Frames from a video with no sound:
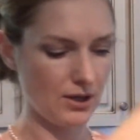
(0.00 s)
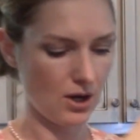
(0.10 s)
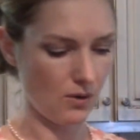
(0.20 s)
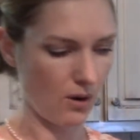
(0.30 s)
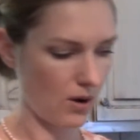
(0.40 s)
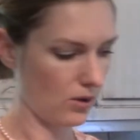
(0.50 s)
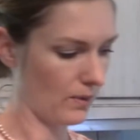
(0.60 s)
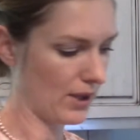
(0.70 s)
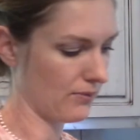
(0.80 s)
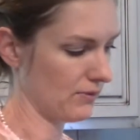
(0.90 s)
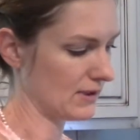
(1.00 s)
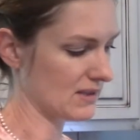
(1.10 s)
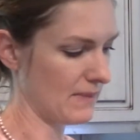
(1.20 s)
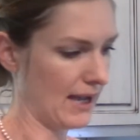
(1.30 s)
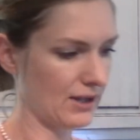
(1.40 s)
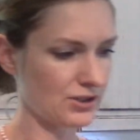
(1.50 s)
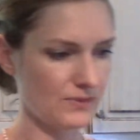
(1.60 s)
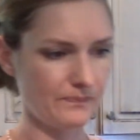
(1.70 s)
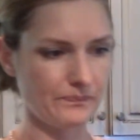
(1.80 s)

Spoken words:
go all the way through this mesh.